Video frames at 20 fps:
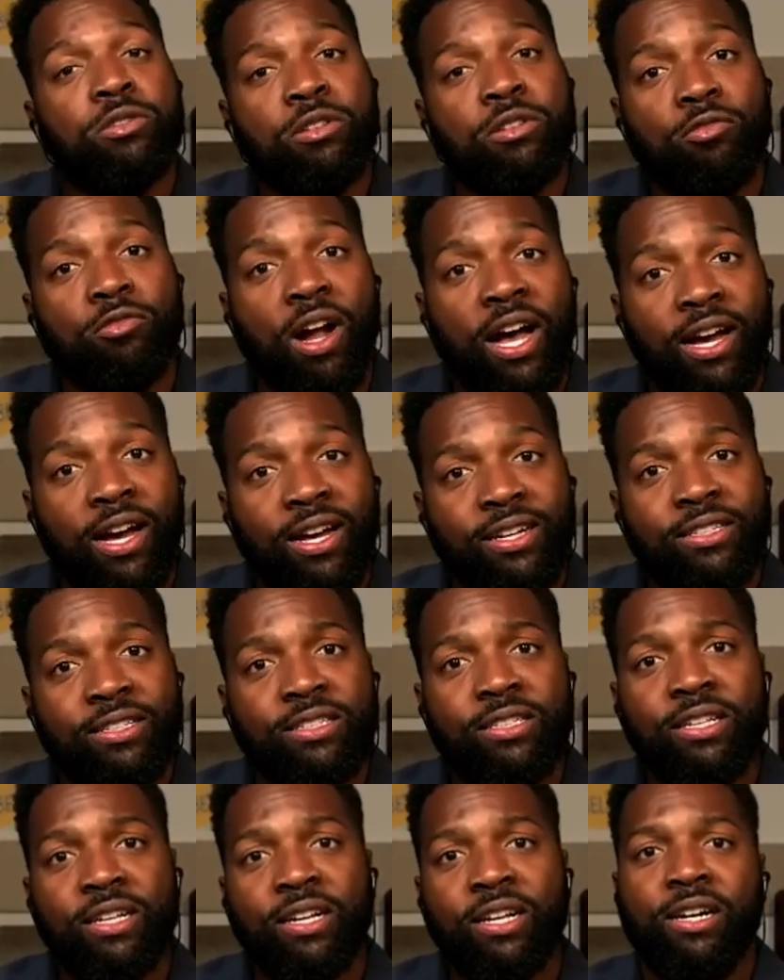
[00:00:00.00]
rise.
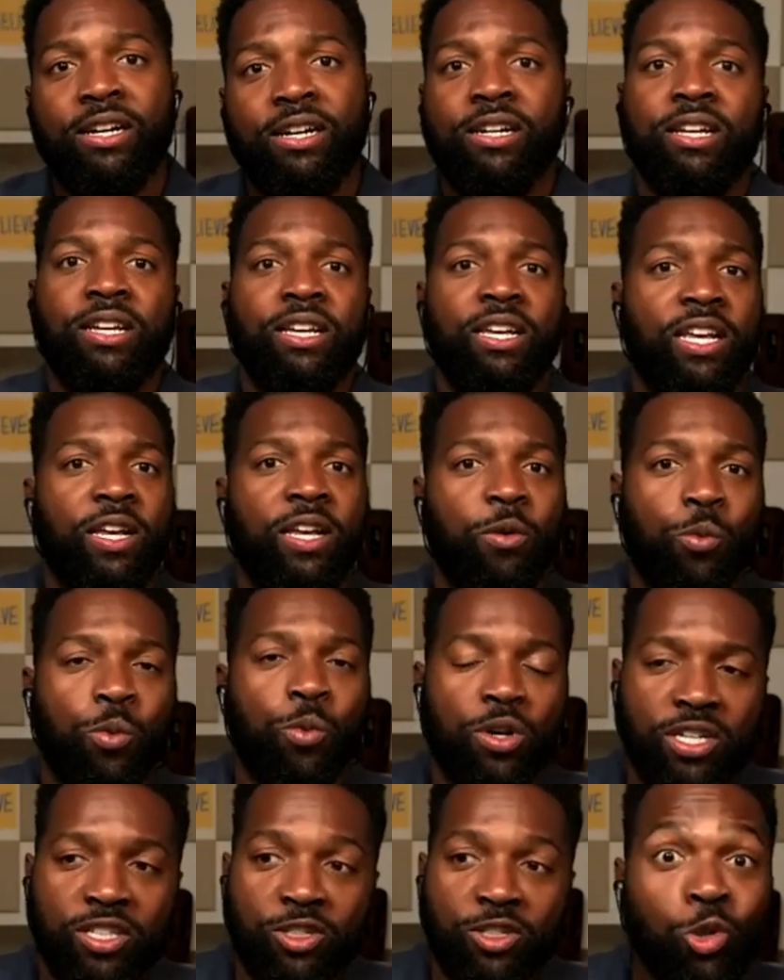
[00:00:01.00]
It
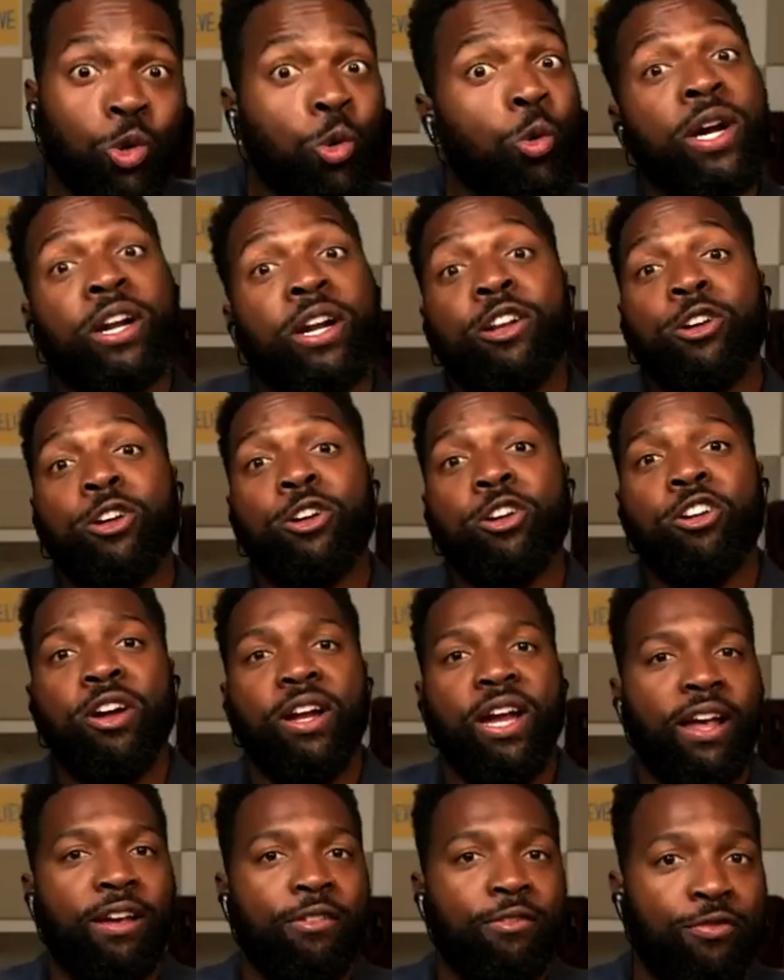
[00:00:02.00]
was Twitter
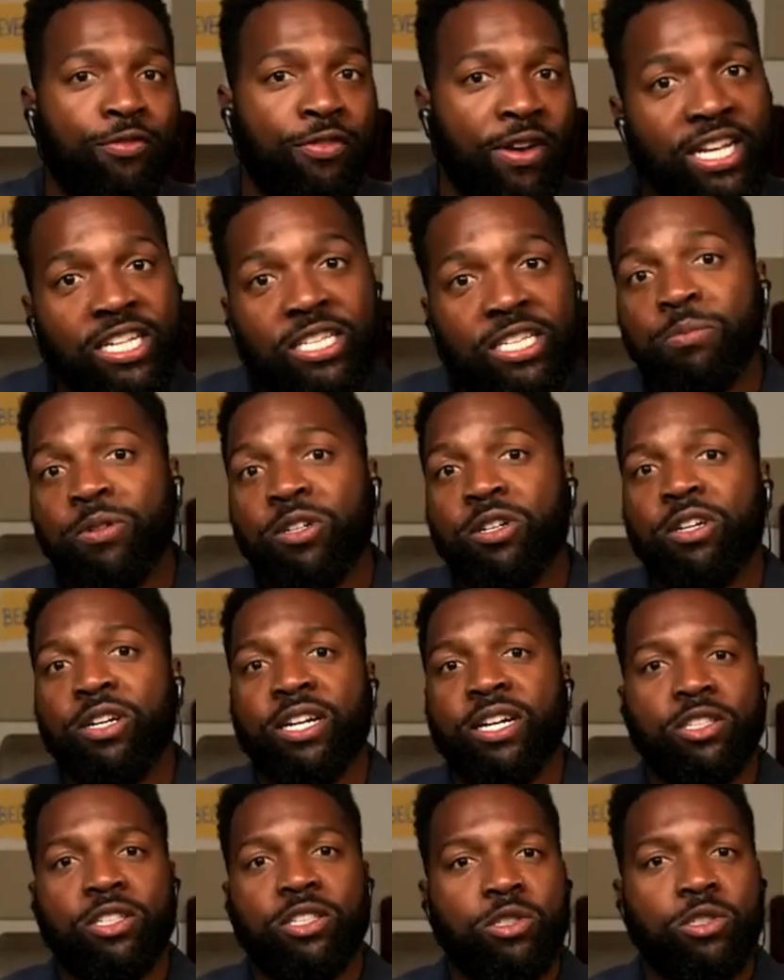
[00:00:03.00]
and Facebook
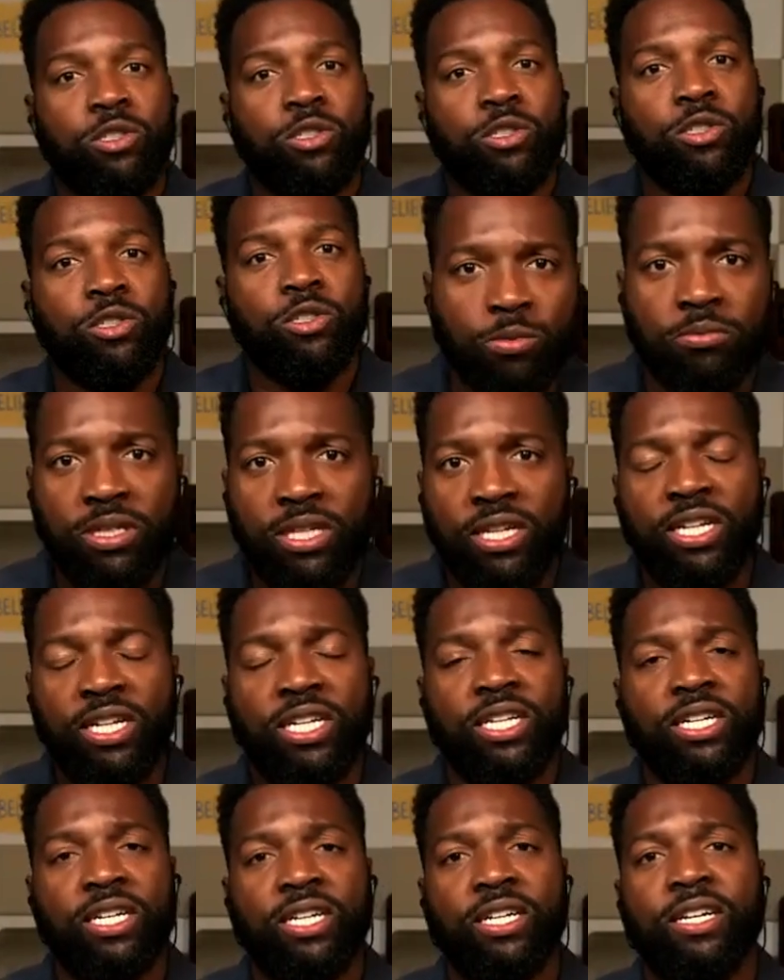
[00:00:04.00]
and social
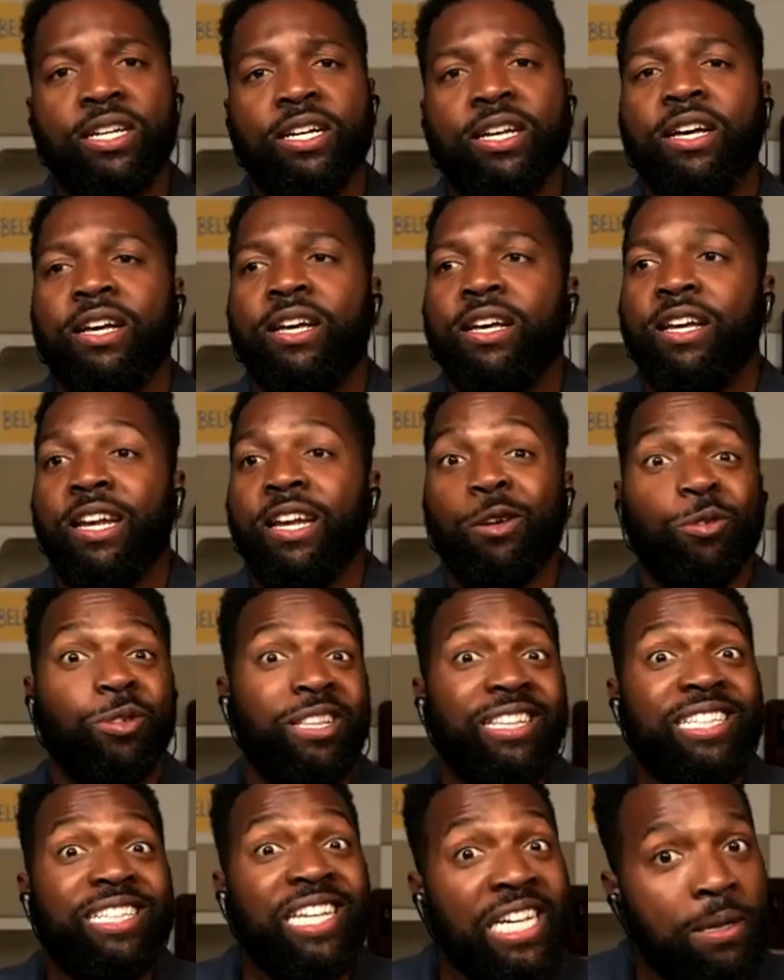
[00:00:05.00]
media. It was the
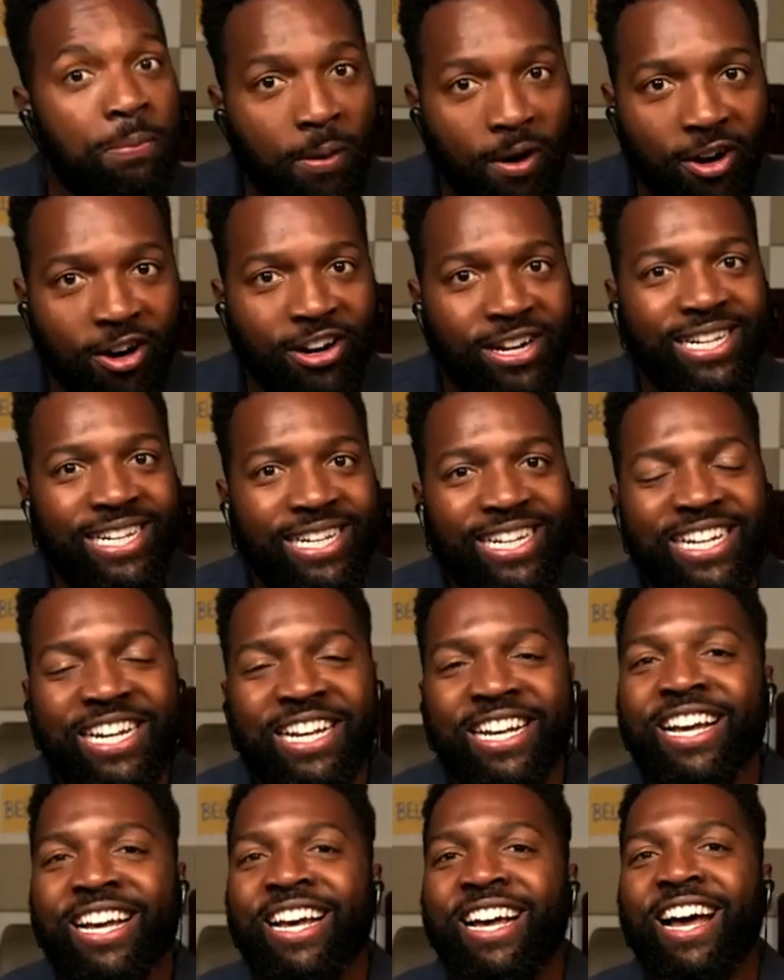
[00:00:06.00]
Tea Party.
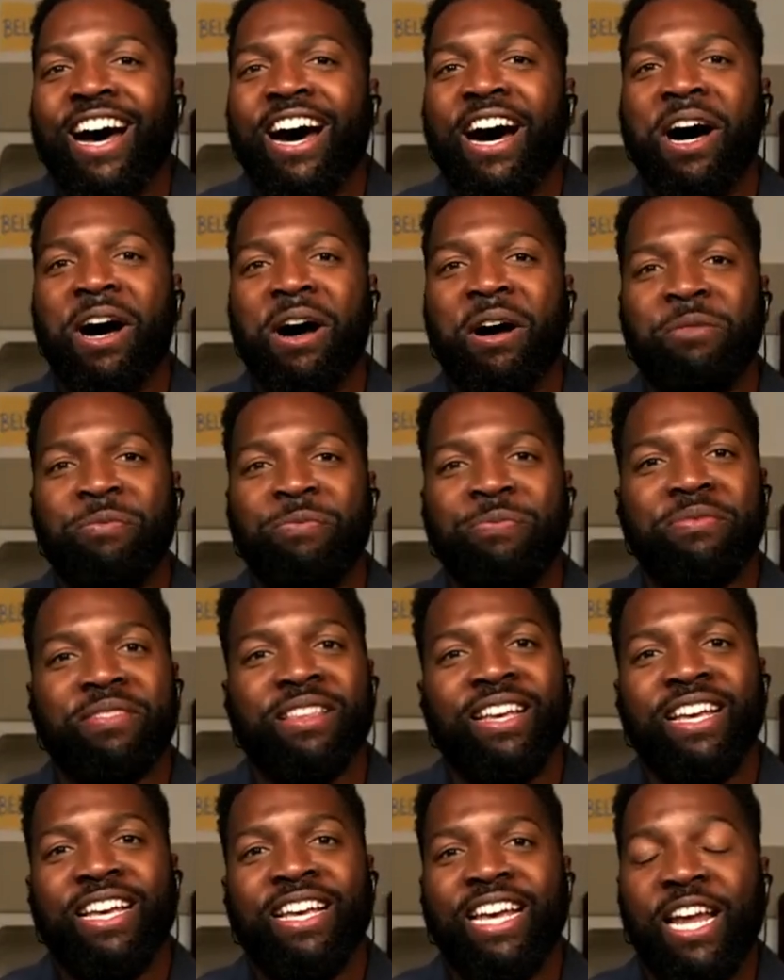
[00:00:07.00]

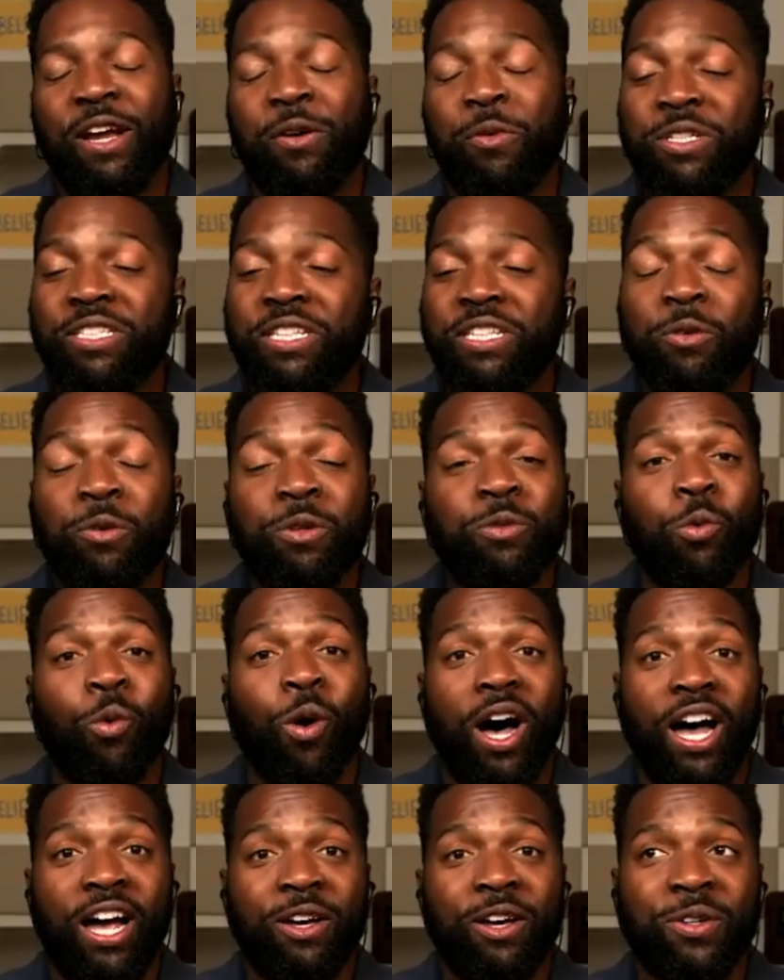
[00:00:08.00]
It was
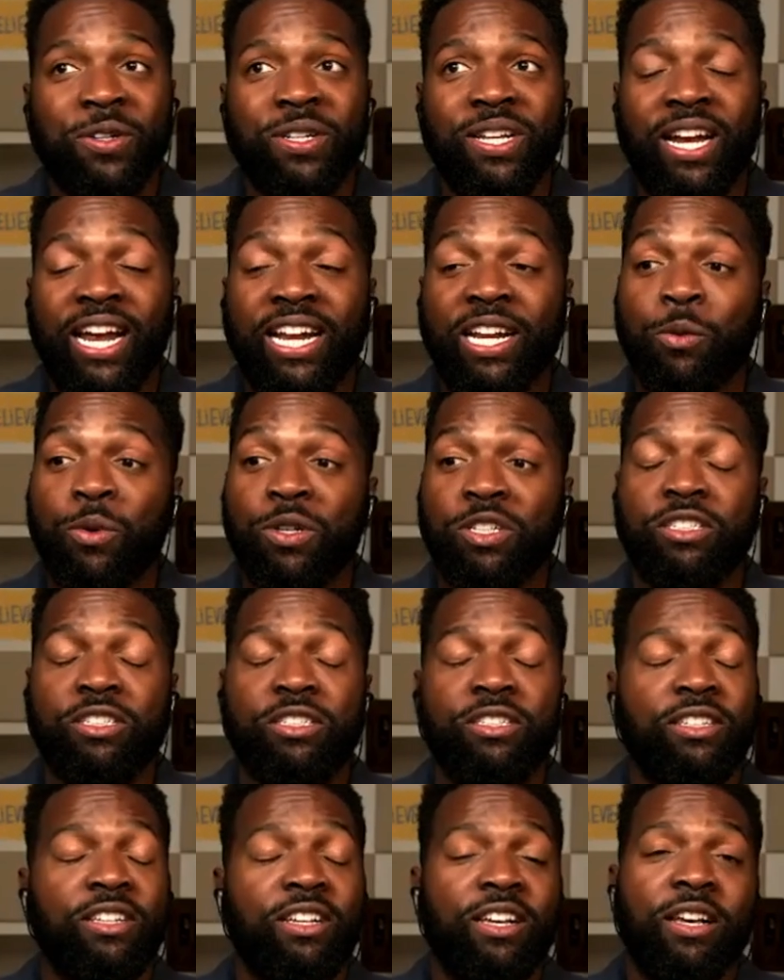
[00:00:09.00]
wild, and it was
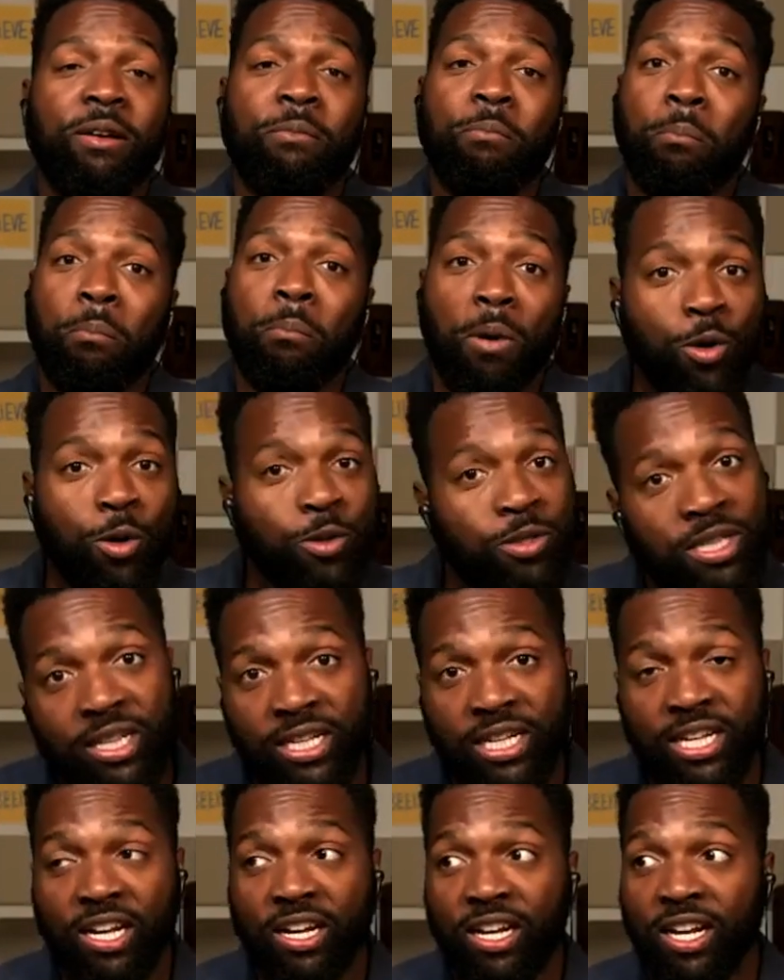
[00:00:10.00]

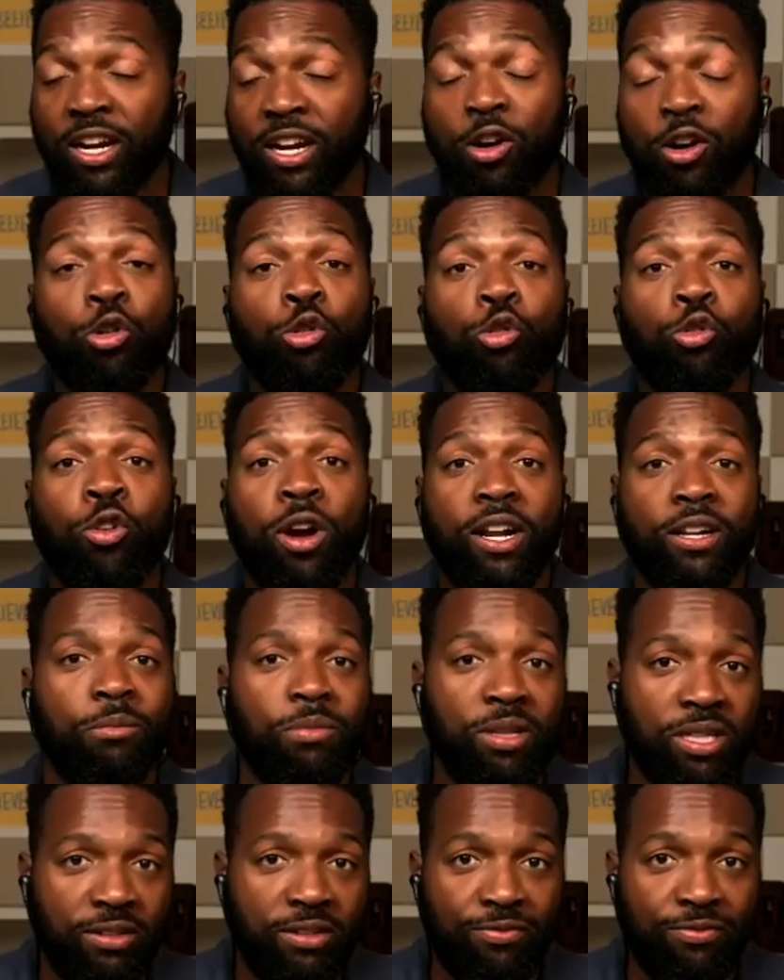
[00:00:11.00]
mostly
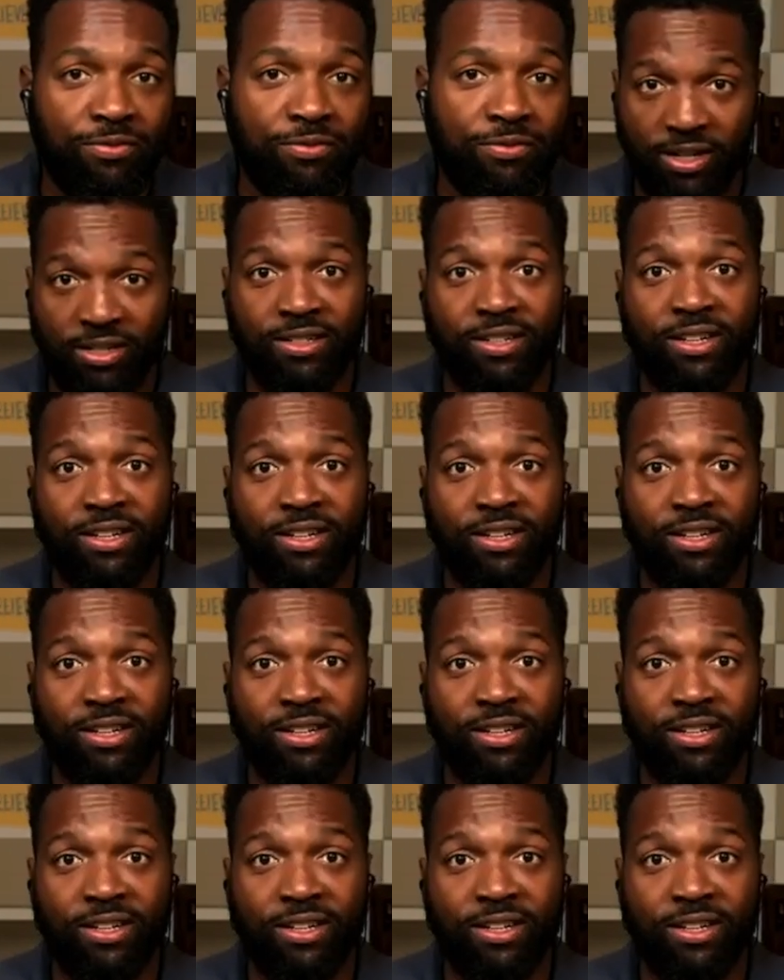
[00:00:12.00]
incredibly fun.